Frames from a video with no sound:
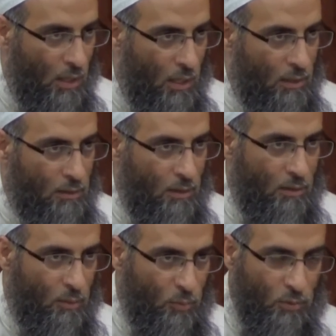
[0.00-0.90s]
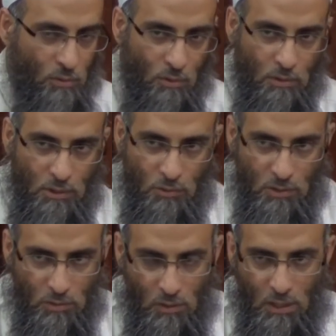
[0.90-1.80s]
And they put all their
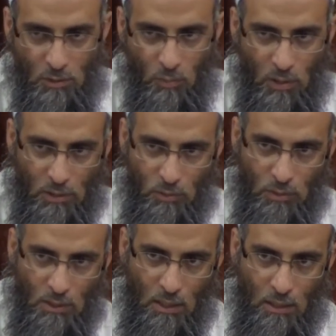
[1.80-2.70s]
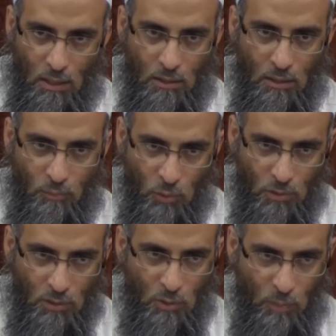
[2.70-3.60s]
trust in Allah subhanahu wa ta'ala. And they
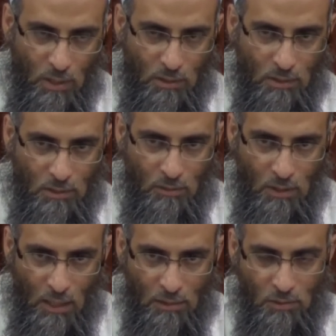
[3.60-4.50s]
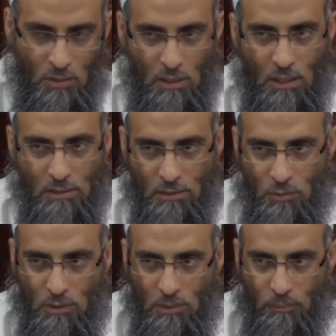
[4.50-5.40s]
put their dependence and reliance on Allah Azza
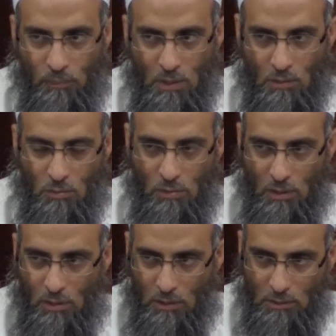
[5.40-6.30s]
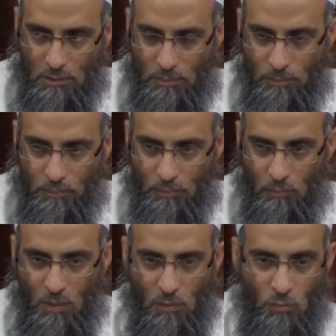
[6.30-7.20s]
wa Jalla. So three things.
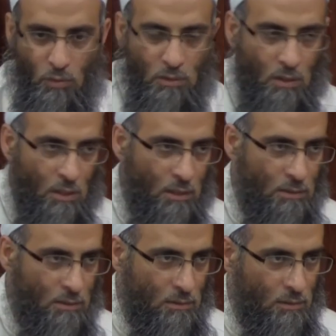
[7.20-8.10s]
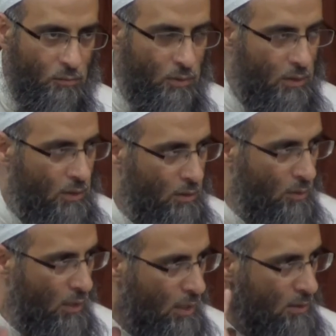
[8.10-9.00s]
When their hearts, when they hear
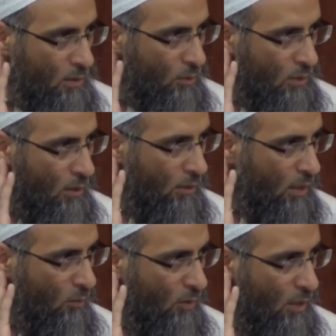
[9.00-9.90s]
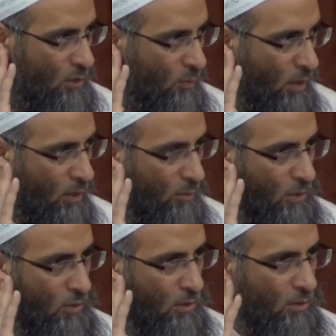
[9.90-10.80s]
Allah Azza wa Jalla, the name of Allah subhanahu
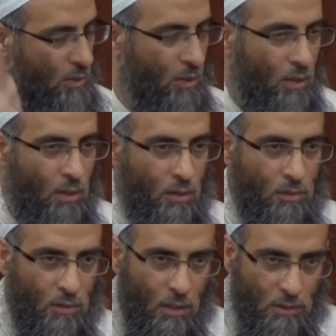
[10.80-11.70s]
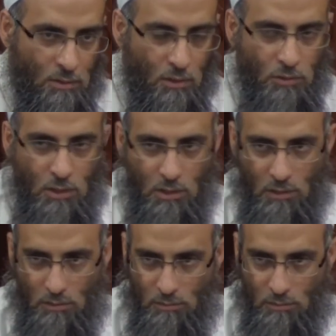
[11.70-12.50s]
mentioned, their hearts are shaken.